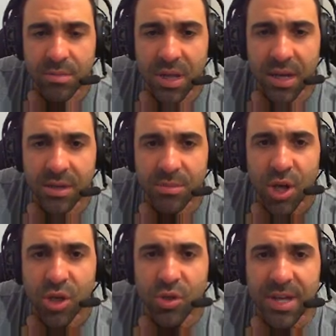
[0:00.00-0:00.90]
Platinum.
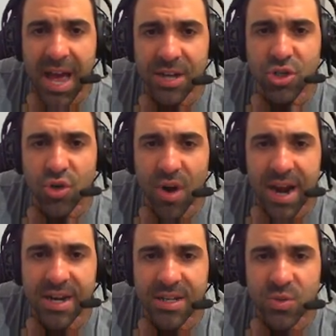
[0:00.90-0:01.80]
You can
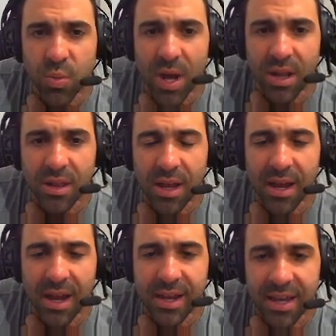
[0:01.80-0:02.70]
trade as well,
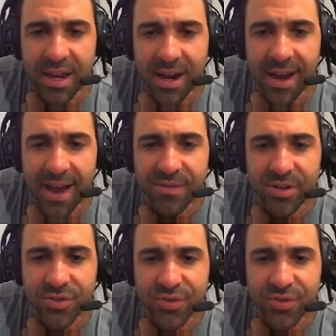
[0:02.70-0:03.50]
and again, I haven't